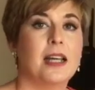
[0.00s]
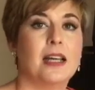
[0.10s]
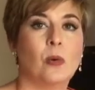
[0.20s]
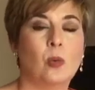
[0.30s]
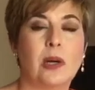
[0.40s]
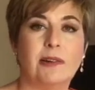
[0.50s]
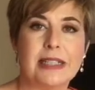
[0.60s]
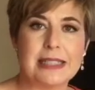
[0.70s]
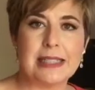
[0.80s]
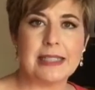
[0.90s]
Where is
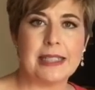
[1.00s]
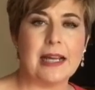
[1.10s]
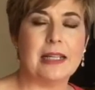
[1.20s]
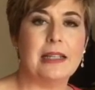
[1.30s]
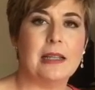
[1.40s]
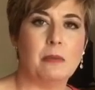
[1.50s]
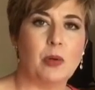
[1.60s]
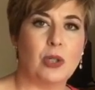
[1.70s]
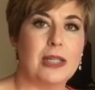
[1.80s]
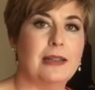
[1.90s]
the sun in the
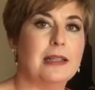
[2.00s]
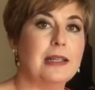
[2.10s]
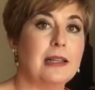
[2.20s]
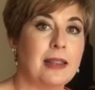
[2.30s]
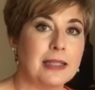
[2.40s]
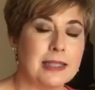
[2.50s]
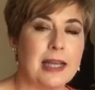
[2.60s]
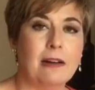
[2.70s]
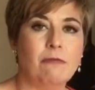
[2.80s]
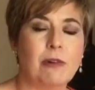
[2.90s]
morning? The
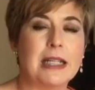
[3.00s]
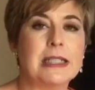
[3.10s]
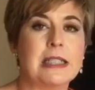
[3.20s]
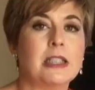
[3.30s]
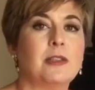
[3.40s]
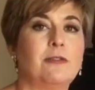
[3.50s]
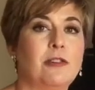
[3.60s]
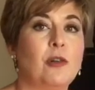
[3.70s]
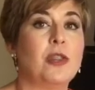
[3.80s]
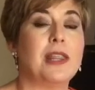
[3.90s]
sun rises
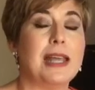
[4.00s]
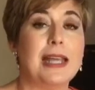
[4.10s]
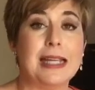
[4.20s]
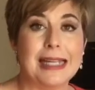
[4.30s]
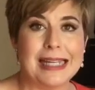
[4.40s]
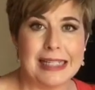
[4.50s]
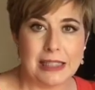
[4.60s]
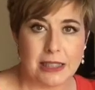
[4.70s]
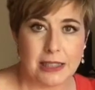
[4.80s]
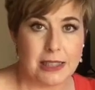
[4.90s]
from the
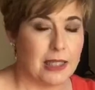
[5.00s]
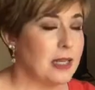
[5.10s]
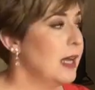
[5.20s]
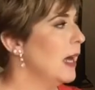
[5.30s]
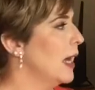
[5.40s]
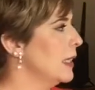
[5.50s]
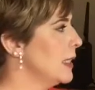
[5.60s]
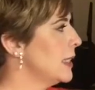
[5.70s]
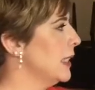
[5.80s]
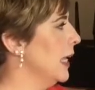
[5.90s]
east and
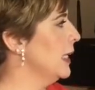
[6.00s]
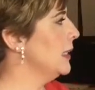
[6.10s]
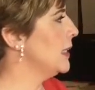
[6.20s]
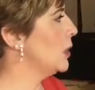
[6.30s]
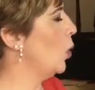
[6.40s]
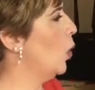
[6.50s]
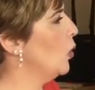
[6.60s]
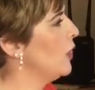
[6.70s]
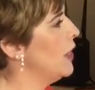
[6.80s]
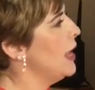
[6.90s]
sets
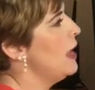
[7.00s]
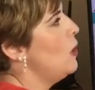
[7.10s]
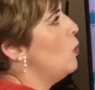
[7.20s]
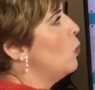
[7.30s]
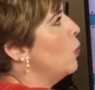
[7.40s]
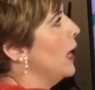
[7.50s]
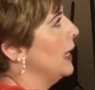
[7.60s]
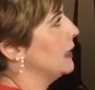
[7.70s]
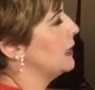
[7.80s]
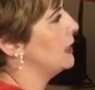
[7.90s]
on the
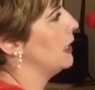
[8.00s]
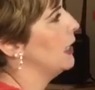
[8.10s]
west.